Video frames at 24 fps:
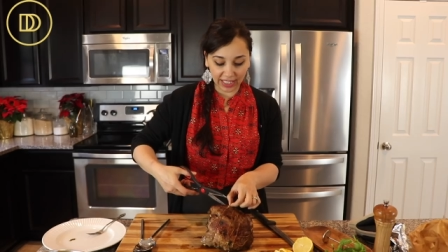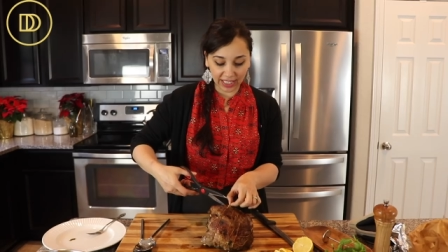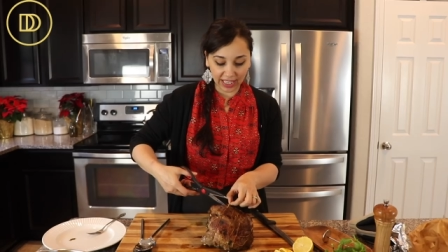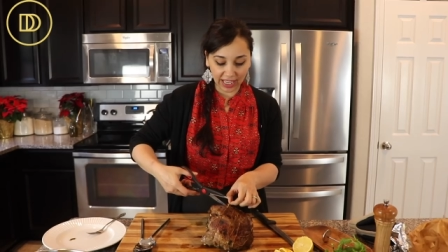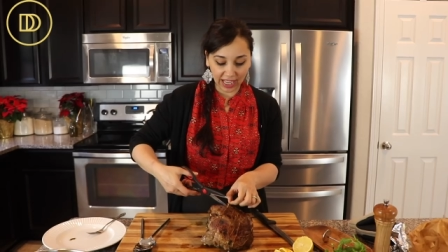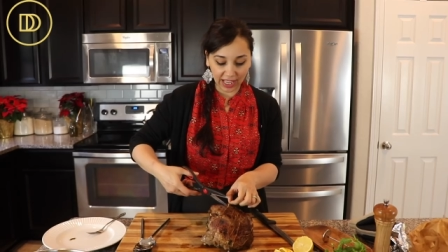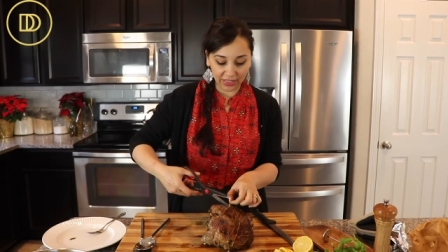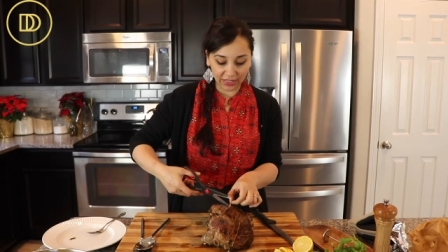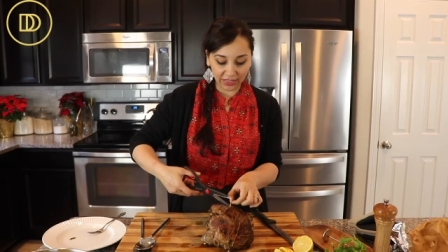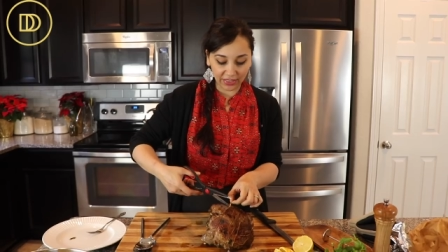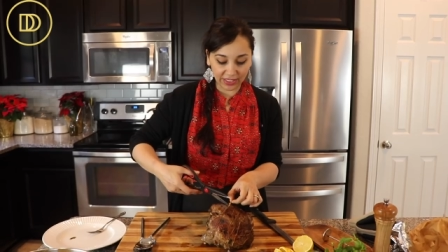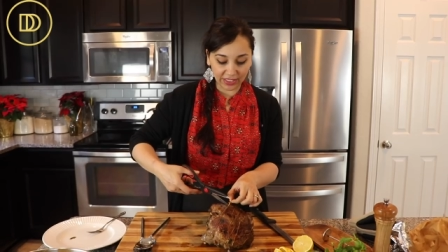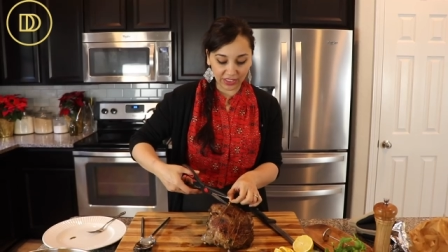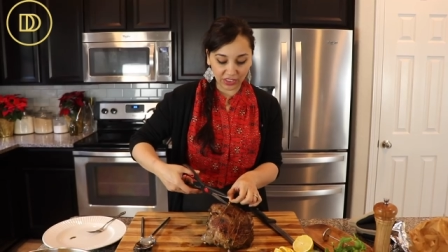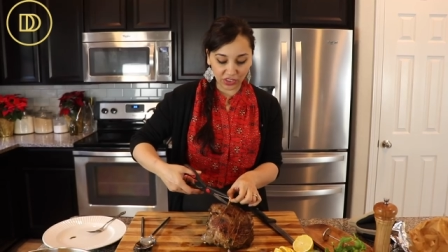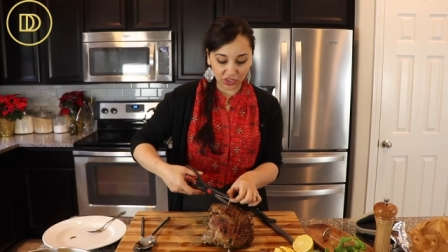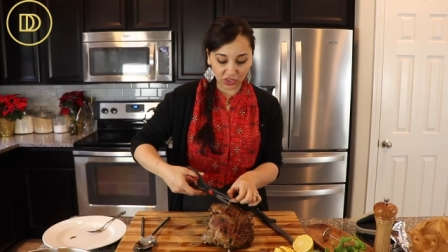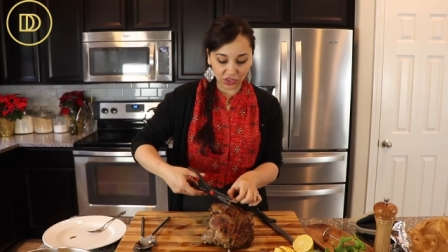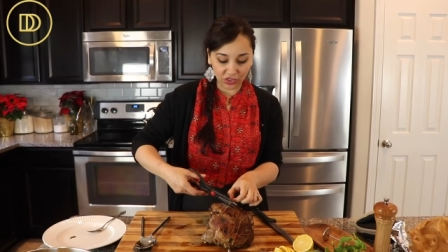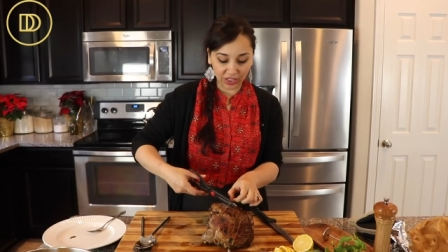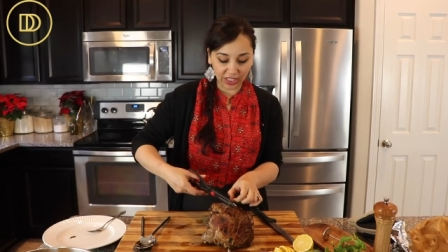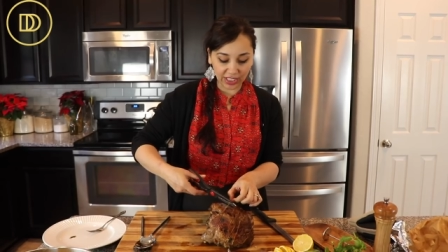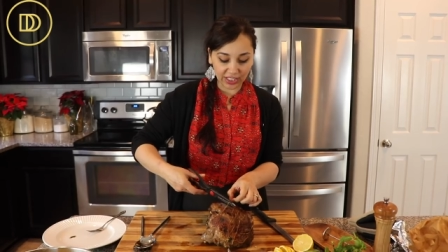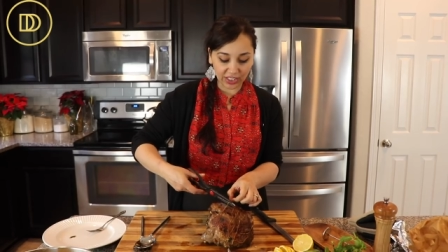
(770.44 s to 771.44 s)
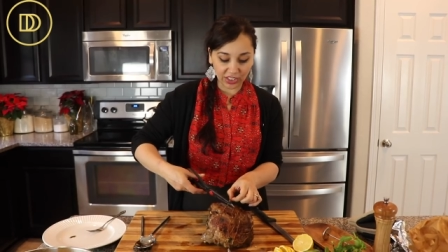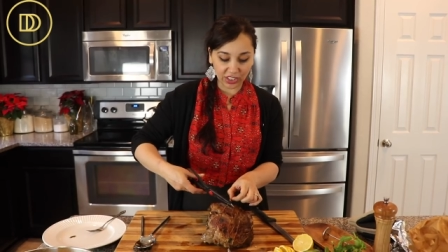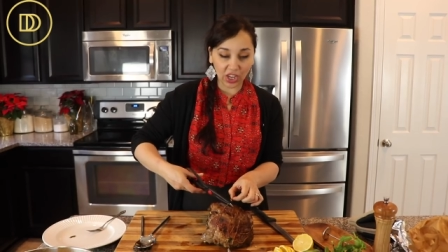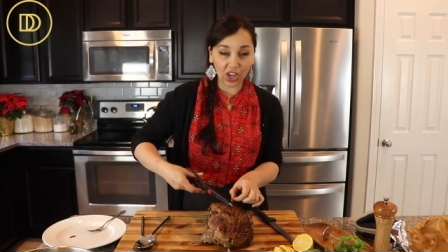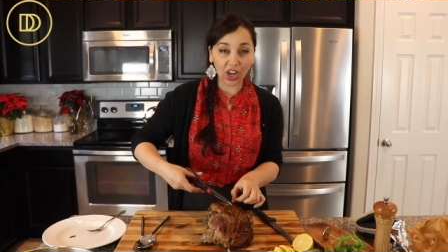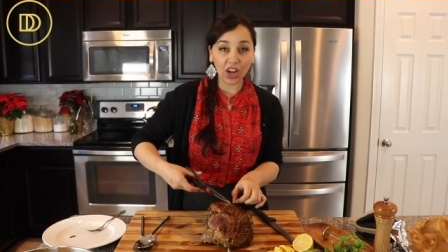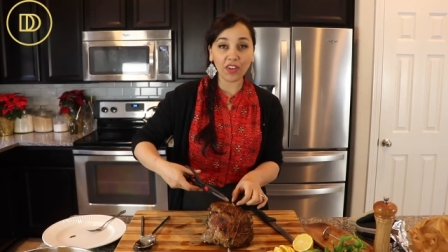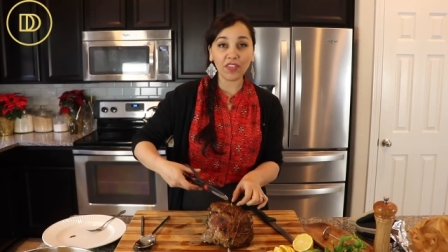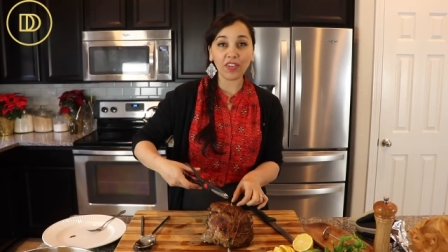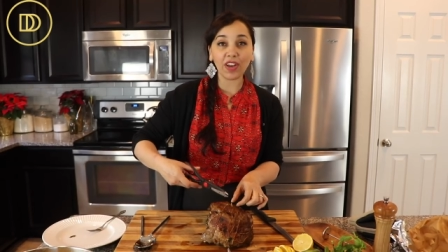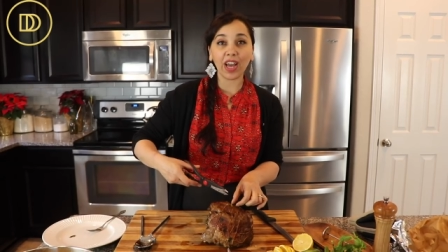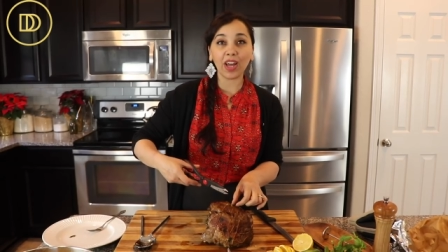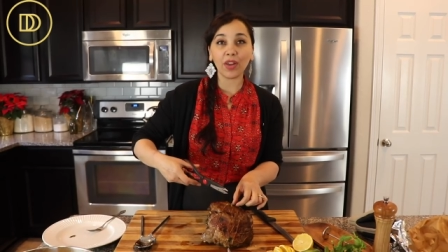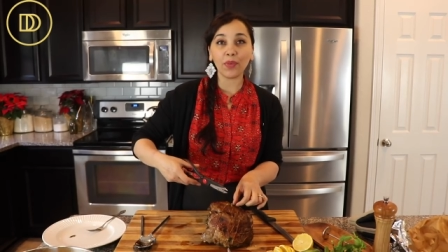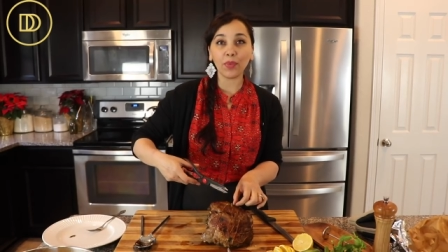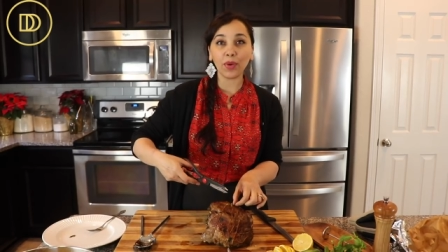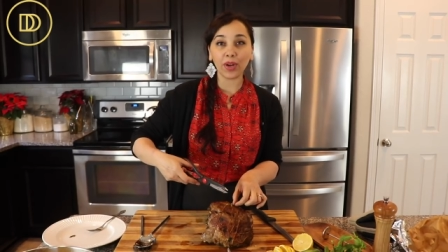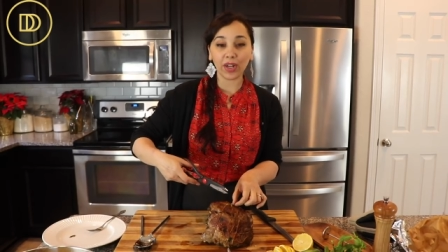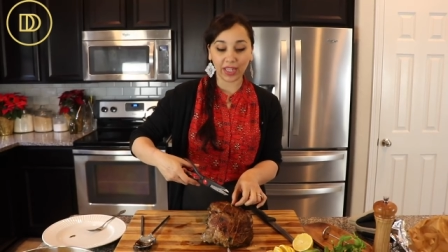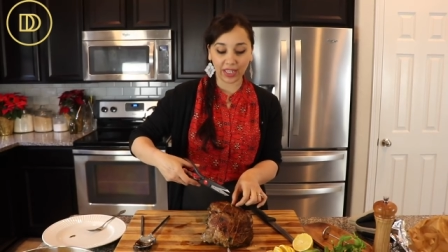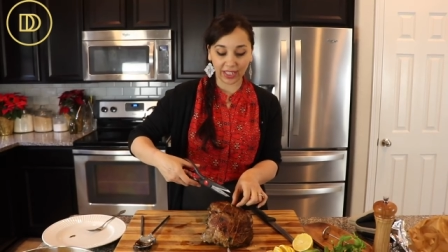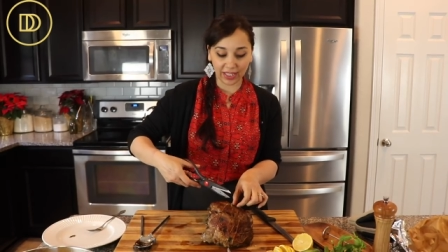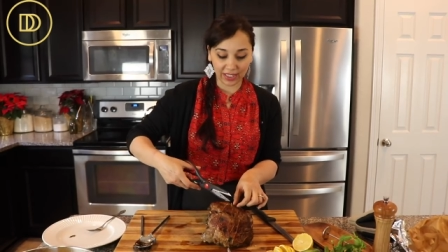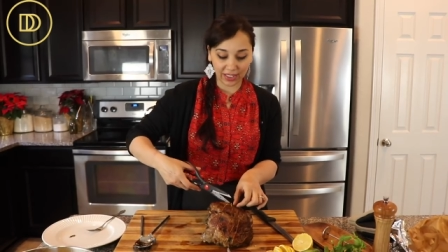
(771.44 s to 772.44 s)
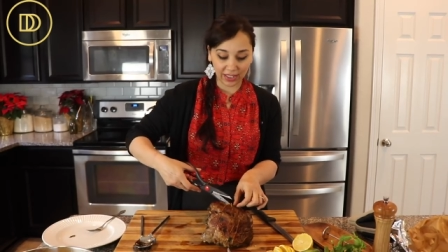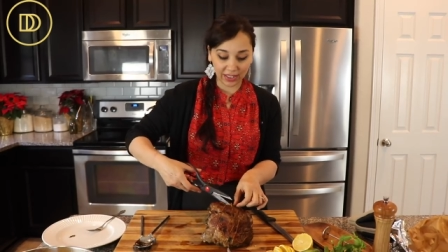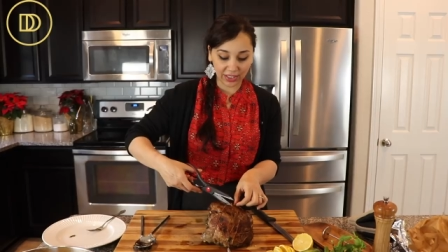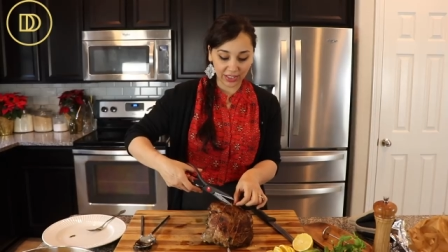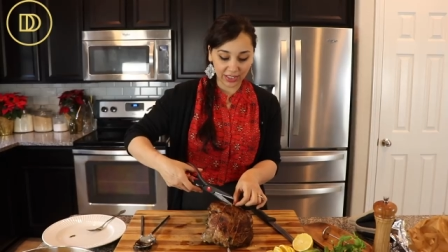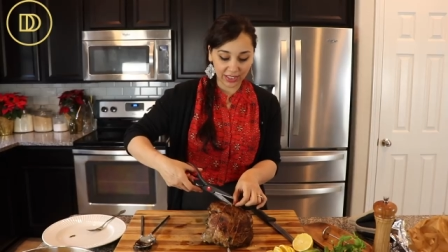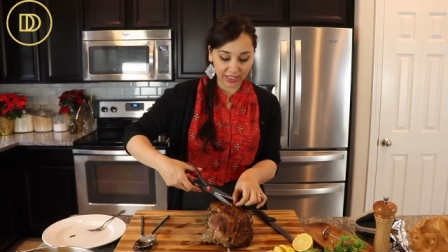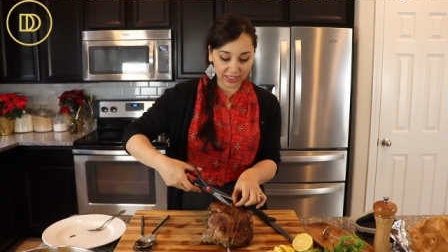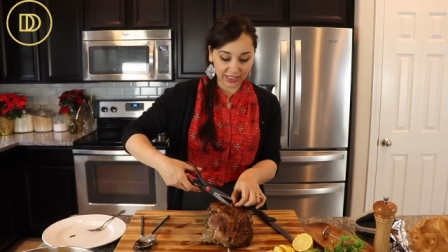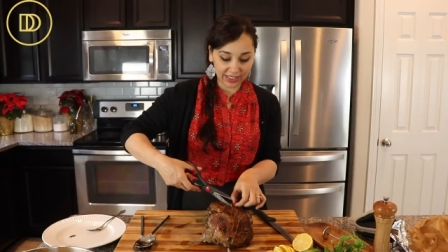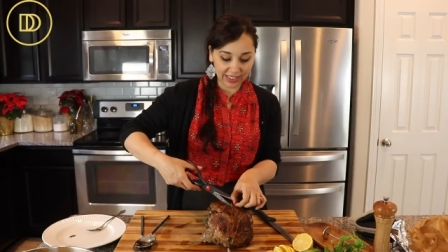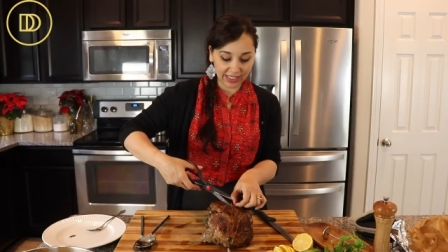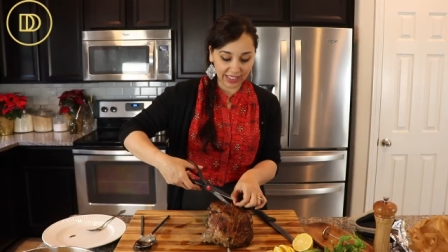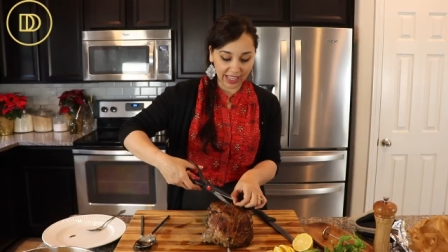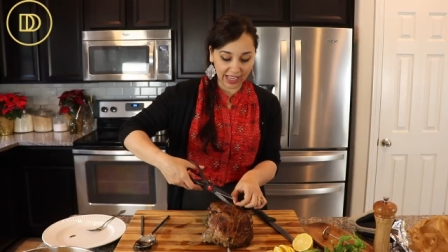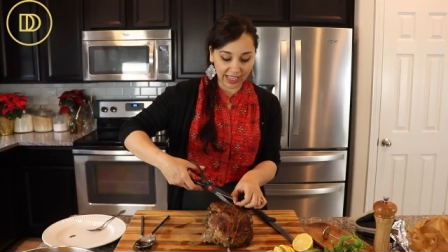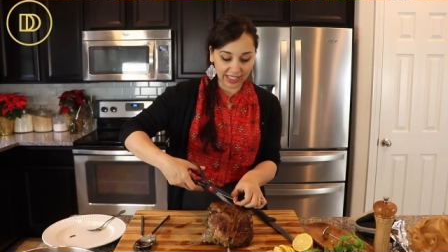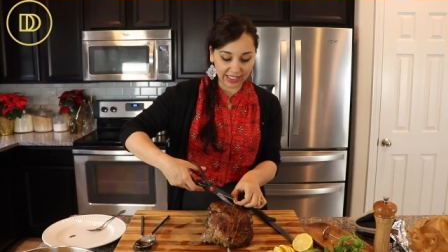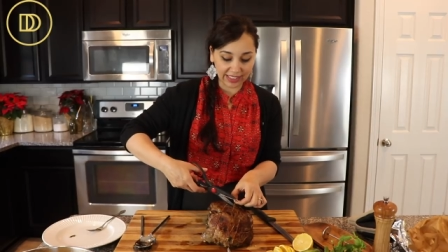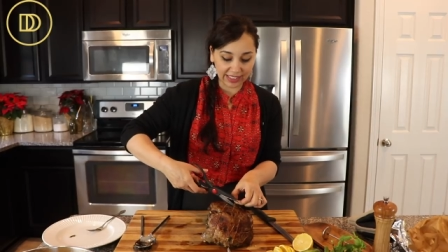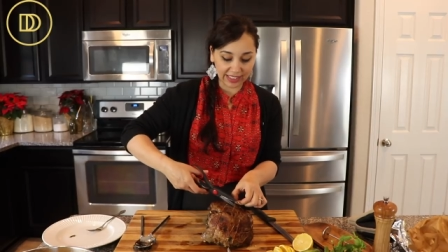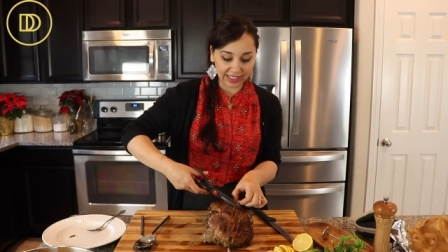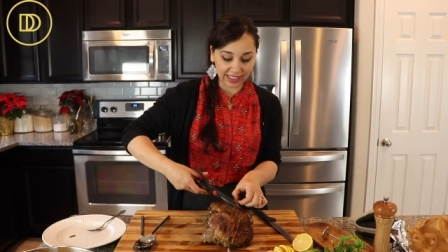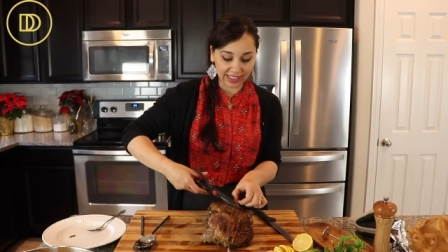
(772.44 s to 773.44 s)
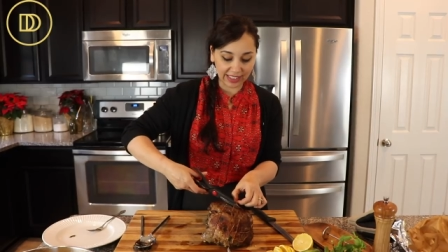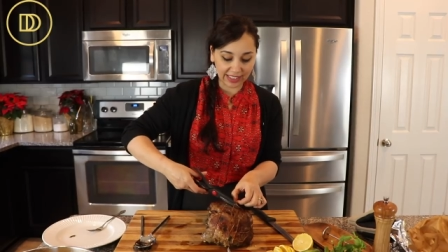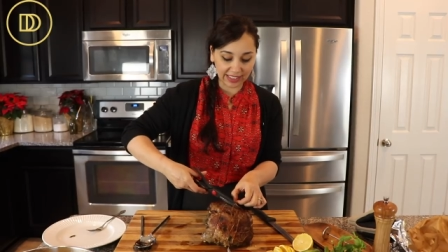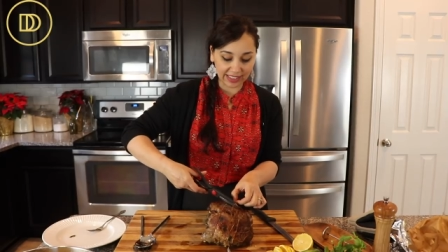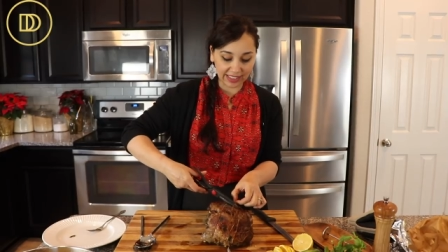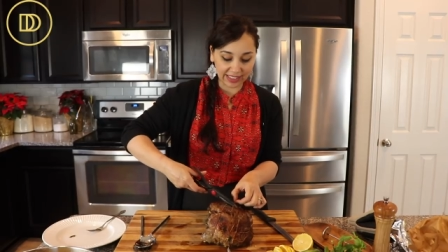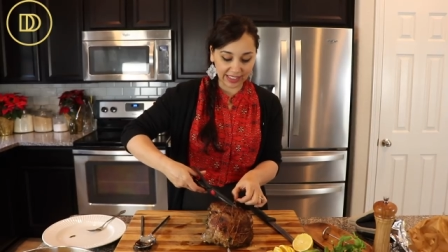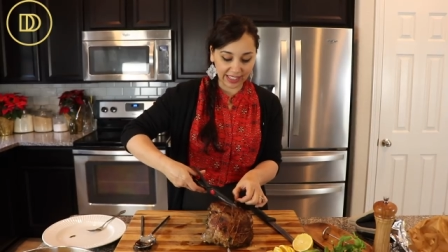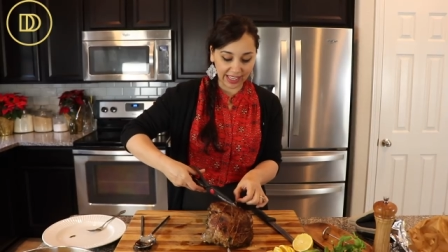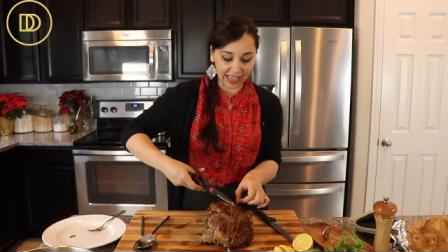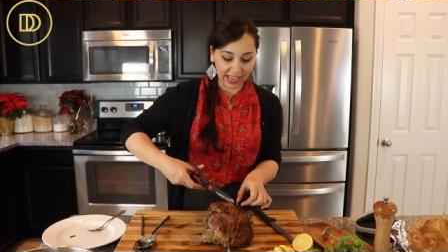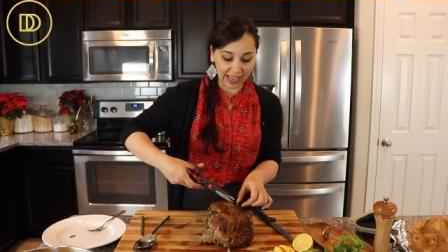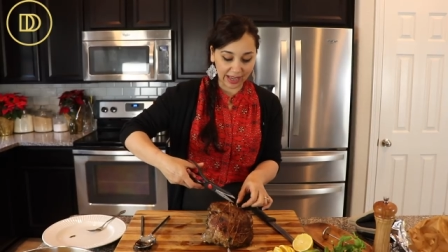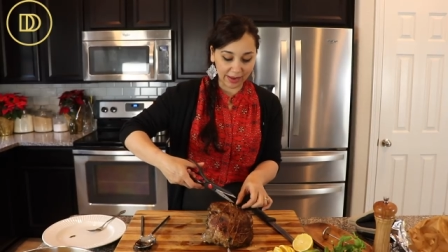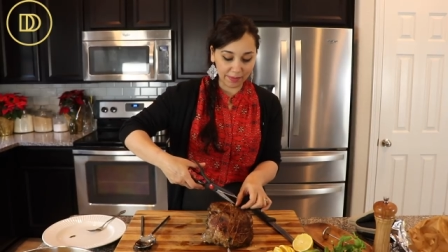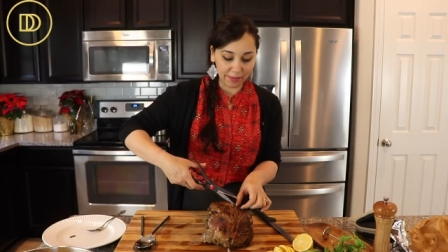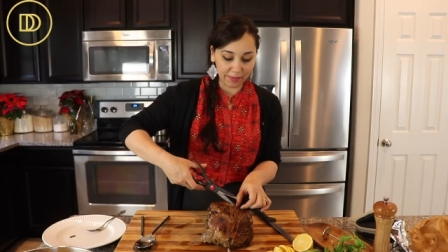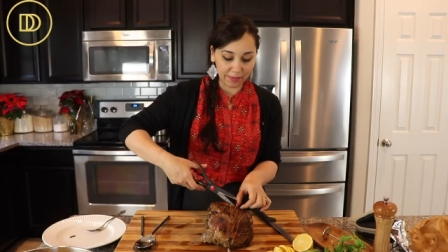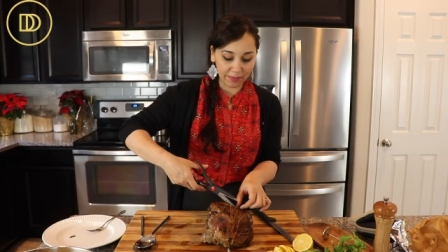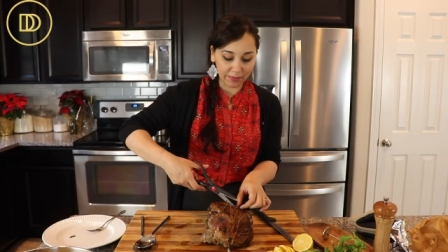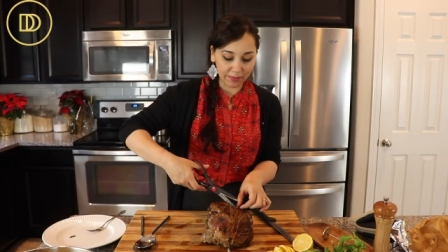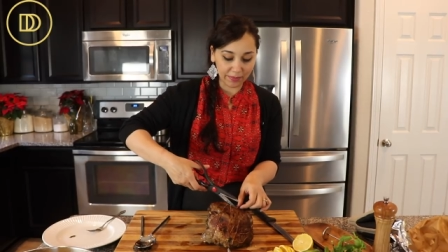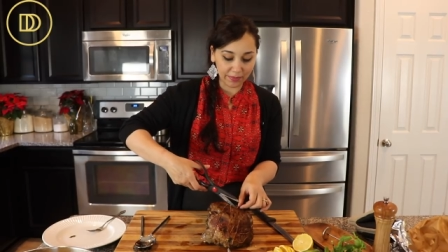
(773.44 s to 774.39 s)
to cut these strings off and we're going to slice this lamb.